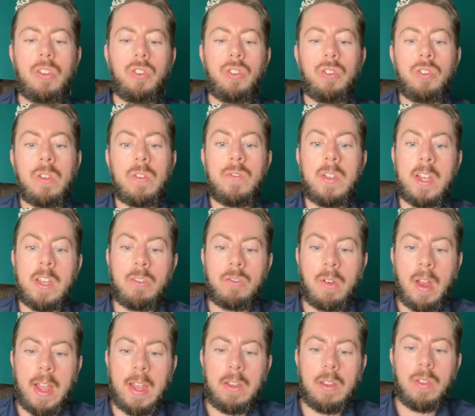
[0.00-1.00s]
just to
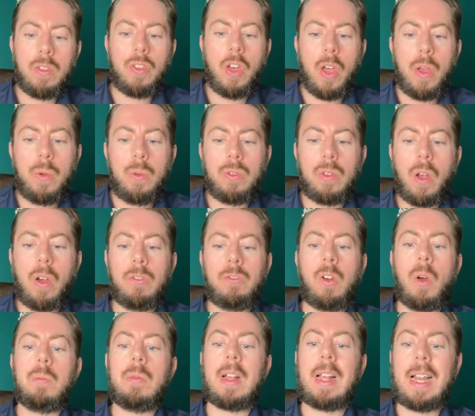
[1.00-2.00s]
reiterate, those are
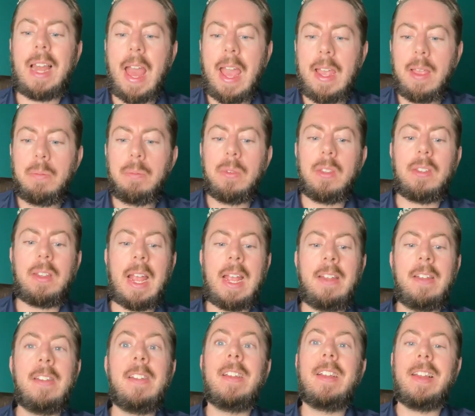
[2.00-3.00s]
from claims
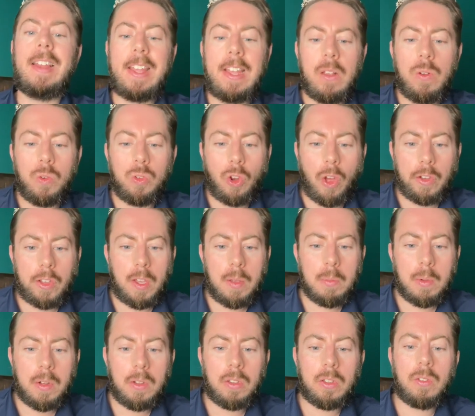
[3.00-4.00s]
stated in legal
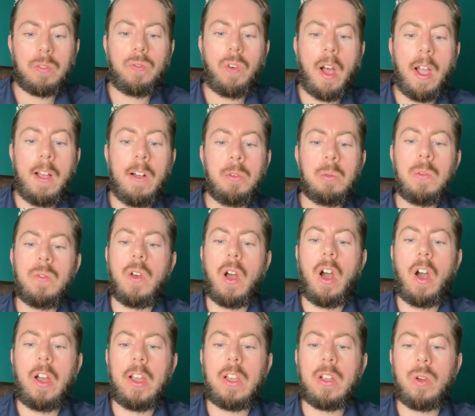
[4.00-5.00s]
documents filed with the
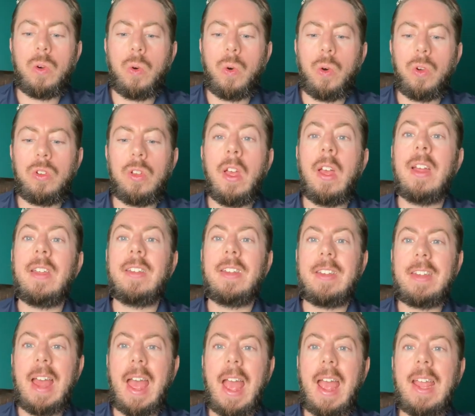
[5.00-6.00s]
High Court
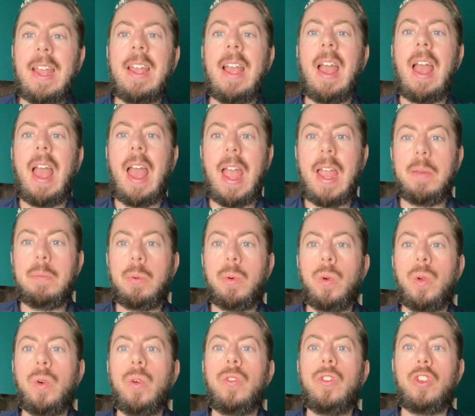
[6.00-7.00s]
today,
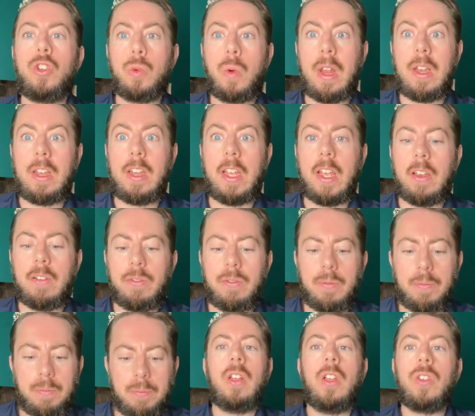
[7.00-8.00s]
April the 20th.
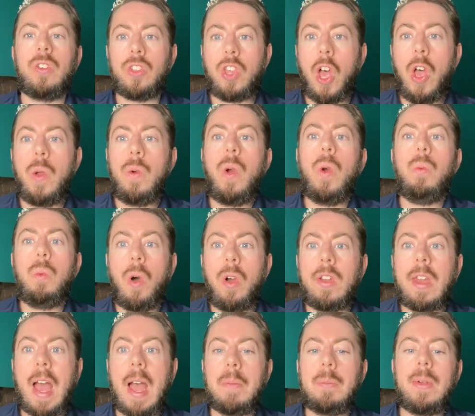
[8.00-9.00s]
So what
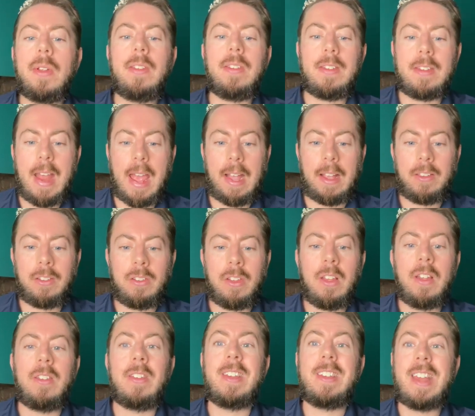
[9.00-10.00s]
happens next?
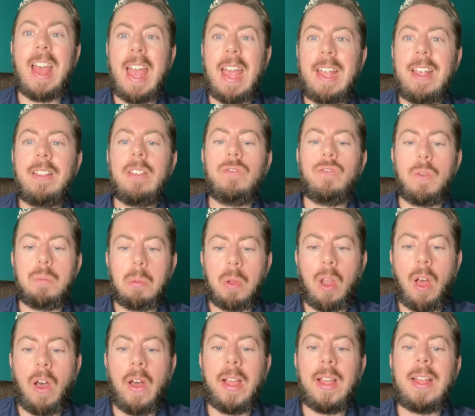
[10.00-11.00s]
Today's
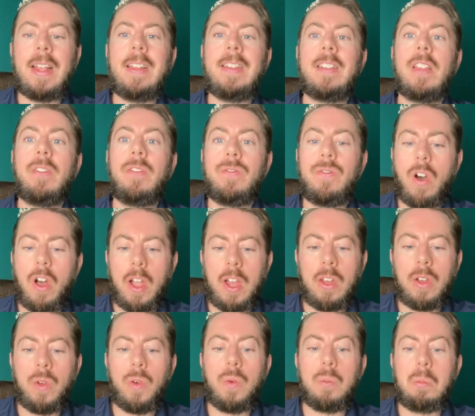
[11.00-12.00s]
reply is the
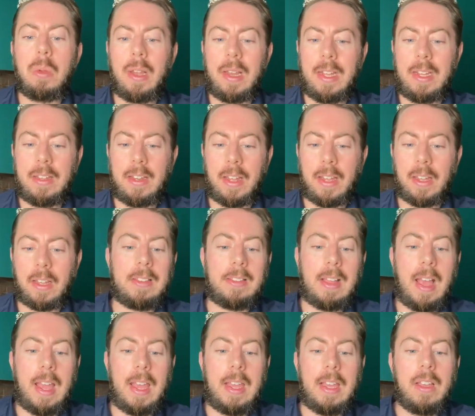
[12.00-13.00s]
final pleading,
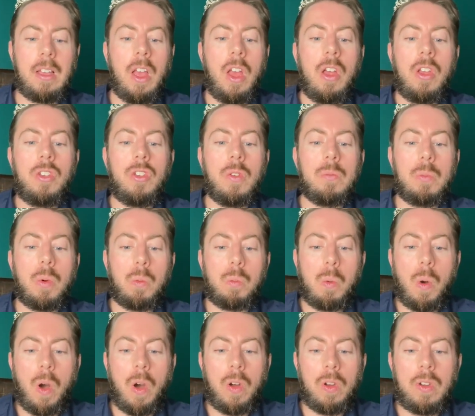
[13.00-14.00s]
saying, number
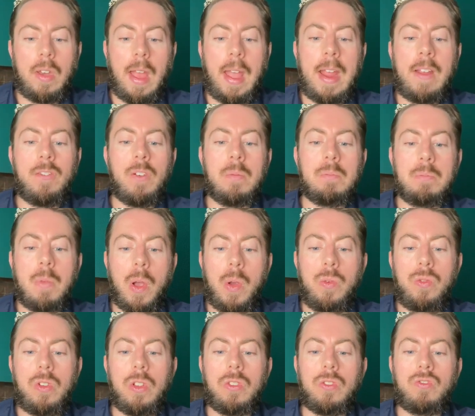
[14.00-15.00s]
1, a
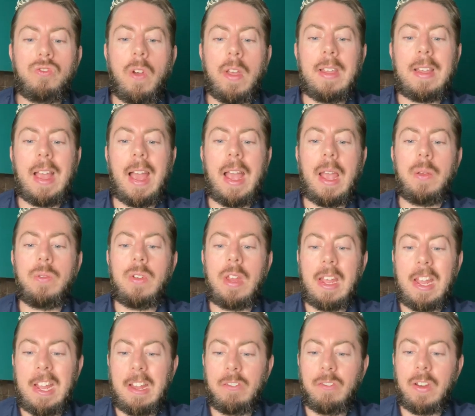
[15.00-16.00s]
remote strike-out
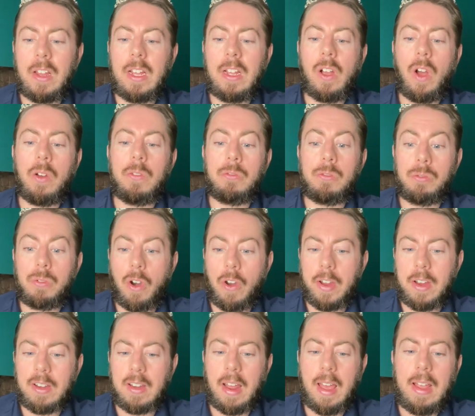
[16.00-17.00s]
hearing on
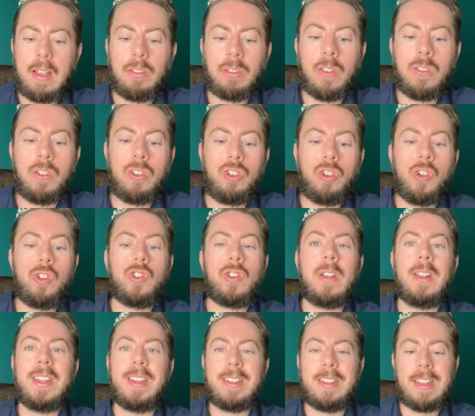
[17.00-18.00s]
Friday so the judge
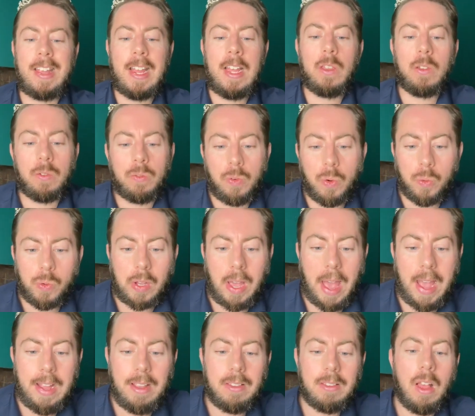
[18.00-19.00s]
can see the full
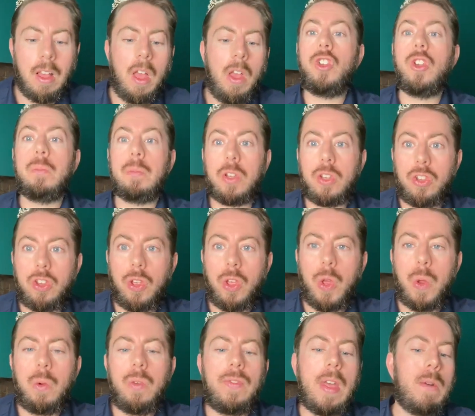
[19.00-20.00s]
case. Number
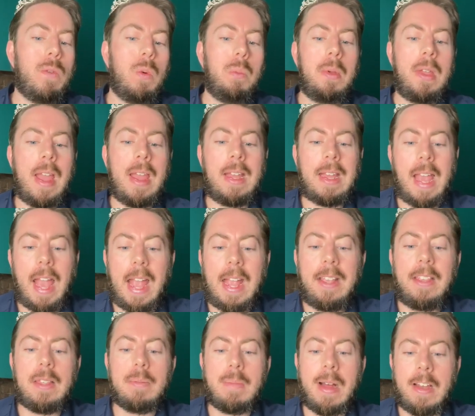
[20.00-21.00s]
2, there will be a
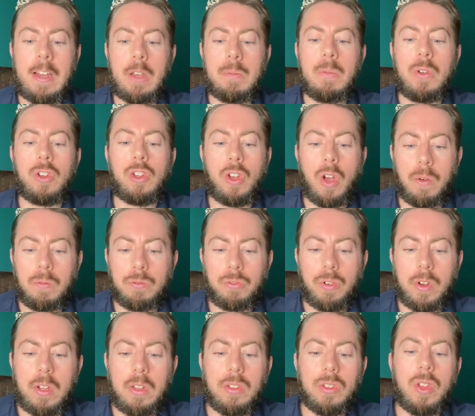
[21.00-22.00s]
case management
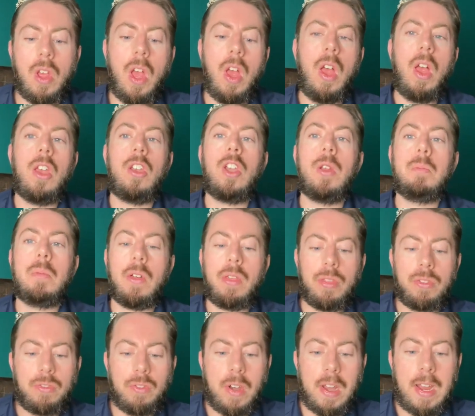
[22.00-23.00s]
conference. Number
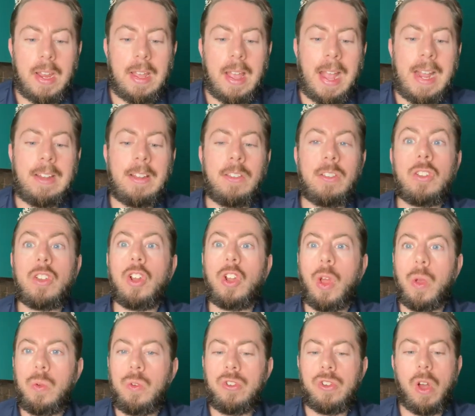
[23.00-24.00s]
3, a
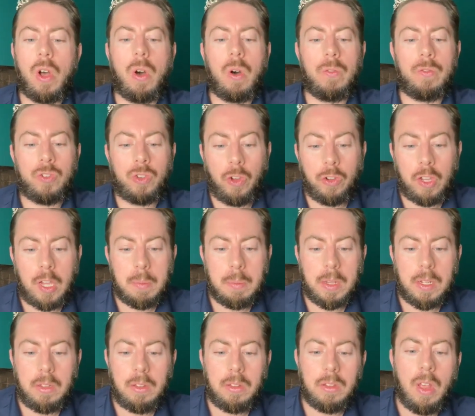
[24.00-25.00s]
disclosure of
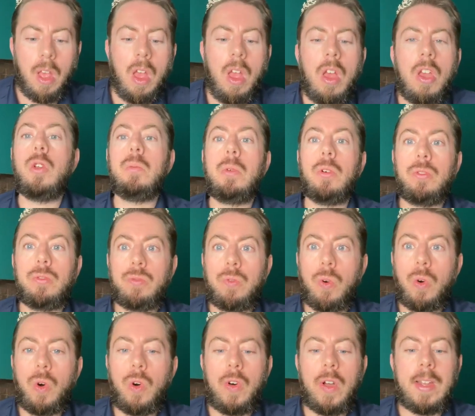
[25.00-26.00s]
documents. Number
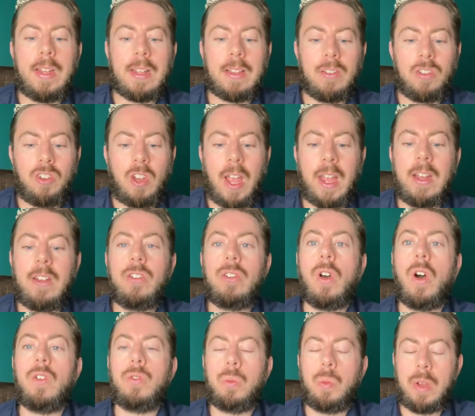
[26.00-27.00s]
4, an exchange
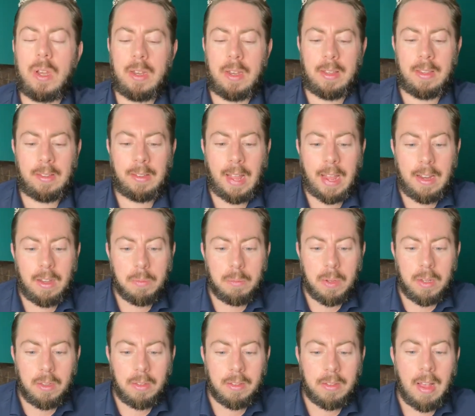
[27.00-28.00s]
of witness
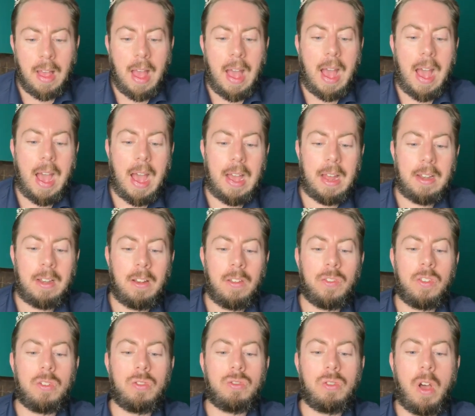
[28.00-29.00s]
statements. And
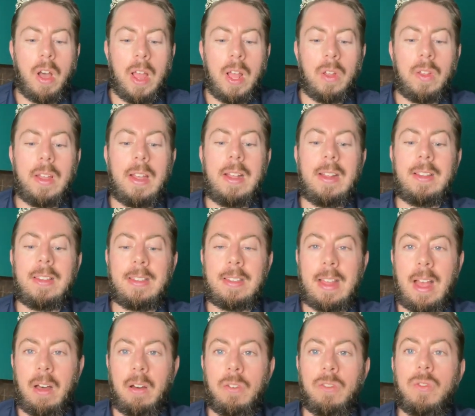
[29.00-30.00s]
the trial
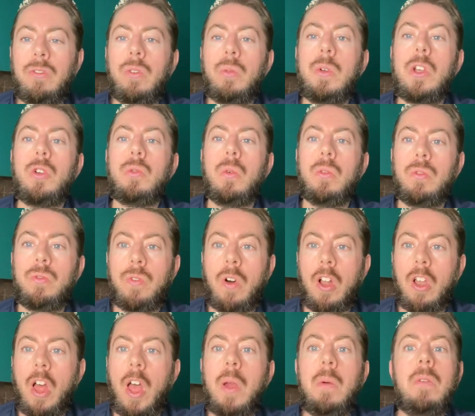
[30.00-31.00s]
itself, which will
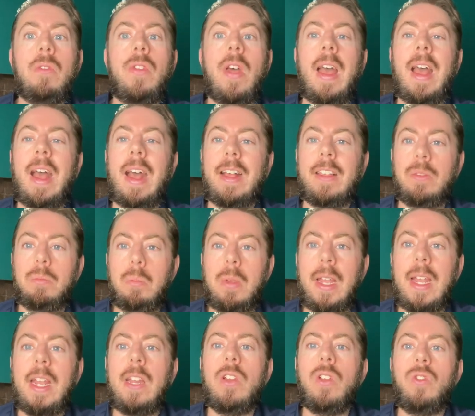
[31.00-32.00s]
follow. There has
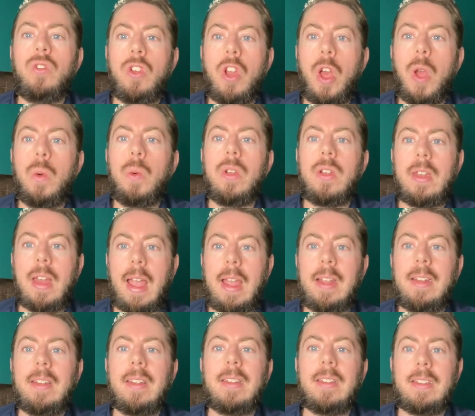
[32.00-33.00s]
been no
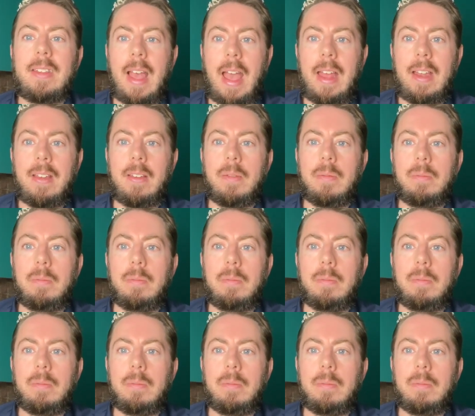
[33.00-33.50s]
date set.